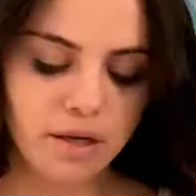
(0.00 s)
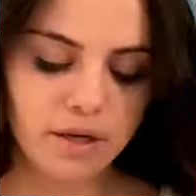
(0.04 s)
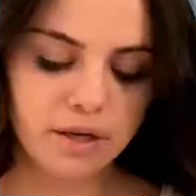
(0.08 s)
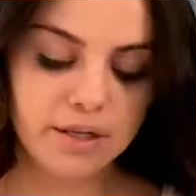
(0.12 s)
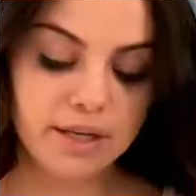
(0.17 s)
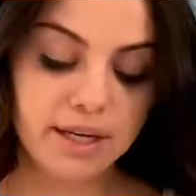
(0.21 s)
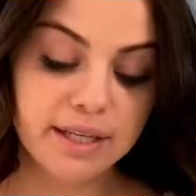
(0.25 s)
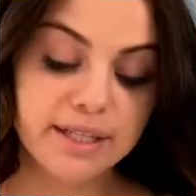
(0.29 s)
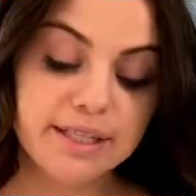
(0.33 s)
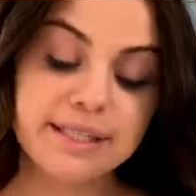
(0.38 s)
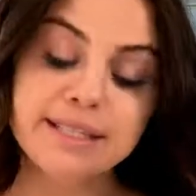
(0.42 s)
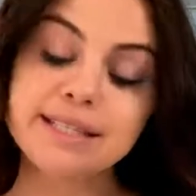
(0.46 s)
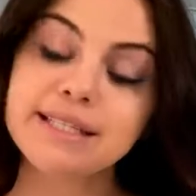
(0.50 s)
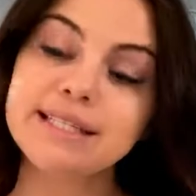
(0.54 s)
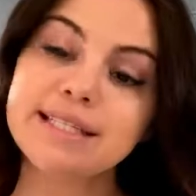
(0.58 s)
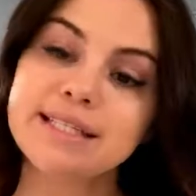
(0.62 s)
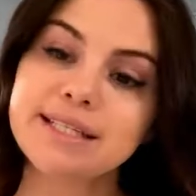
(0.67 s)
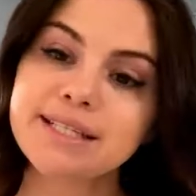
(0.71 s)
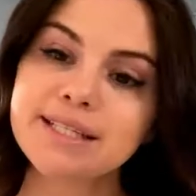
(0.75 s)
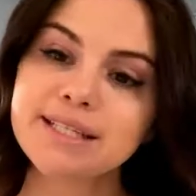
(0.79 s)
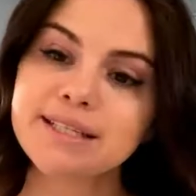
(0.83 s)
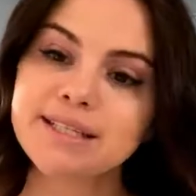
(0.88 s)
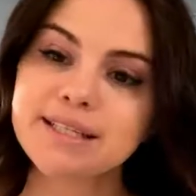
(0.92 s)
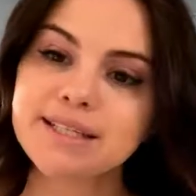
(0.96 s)
Next
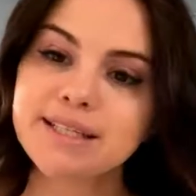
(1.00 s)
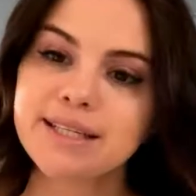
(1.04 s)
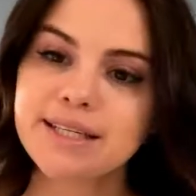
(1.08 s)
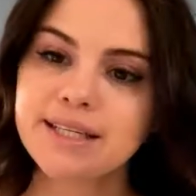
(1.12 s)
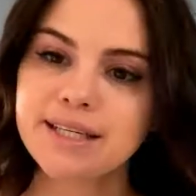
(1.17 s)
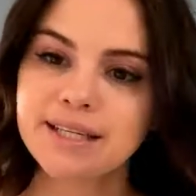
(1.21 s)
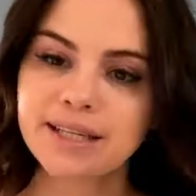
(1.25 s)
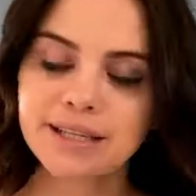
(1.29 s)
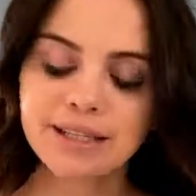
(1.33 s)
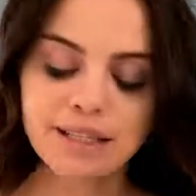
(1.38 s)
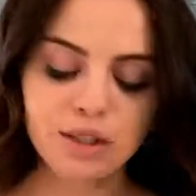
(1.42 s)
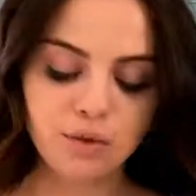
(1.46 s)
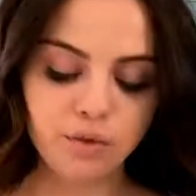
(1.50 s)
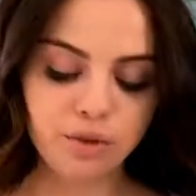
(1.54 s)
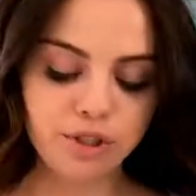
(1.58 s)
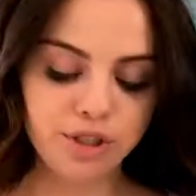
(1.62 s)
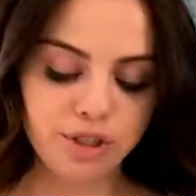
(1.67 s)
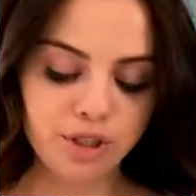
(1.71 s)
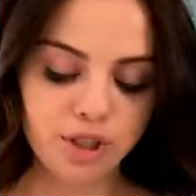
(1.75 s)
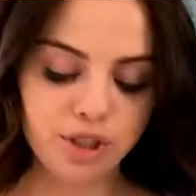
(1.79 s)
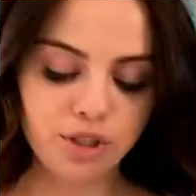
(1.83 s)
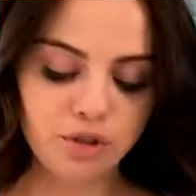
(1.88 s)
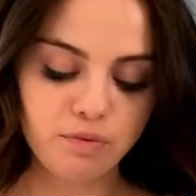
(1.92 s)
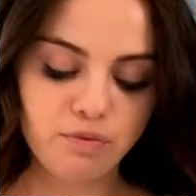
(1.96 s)
is the Liquid
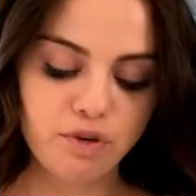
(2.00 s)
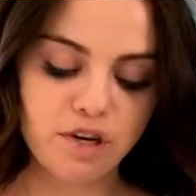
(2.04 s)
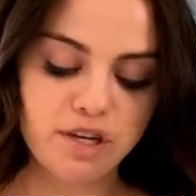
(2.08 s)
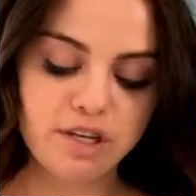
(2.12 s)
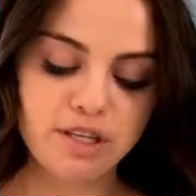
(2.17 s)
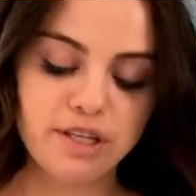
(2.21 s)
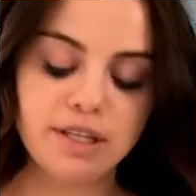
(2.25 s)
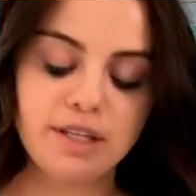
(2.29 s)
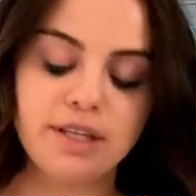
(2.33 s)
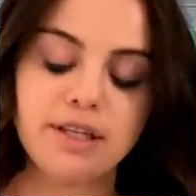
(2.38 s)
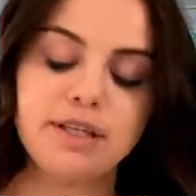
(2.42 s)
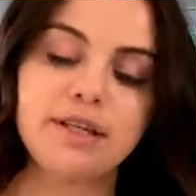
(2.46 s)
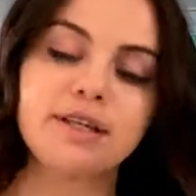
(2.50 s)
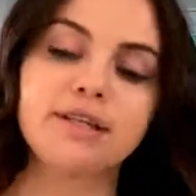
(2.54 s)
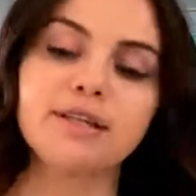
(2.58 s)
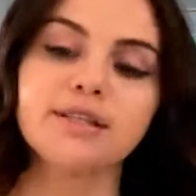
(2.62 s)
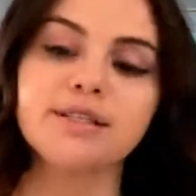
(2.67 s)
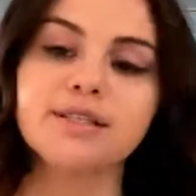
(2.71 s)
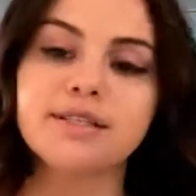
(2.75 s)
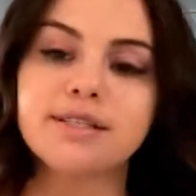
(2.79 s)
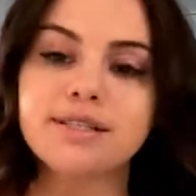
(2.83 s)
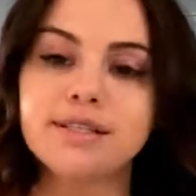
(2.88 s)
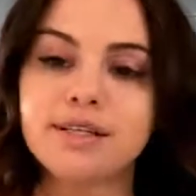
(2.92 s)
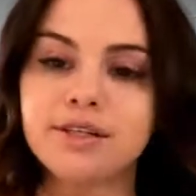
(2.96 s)
Touch Brightening
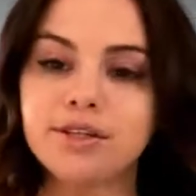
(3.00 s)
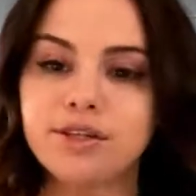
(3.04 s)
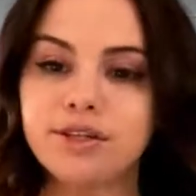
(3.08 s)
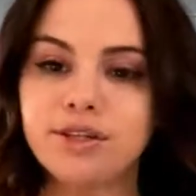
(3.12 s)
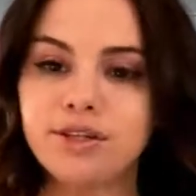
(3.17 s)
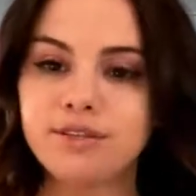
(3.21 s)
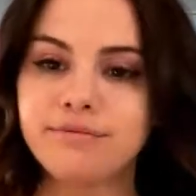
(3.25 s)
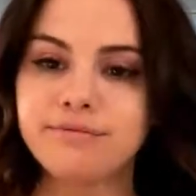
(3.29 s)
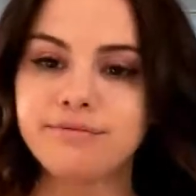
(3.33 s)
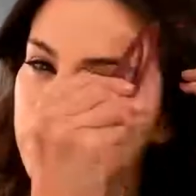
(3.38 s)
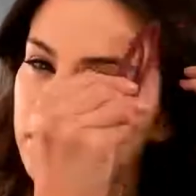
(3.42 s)
Concealer.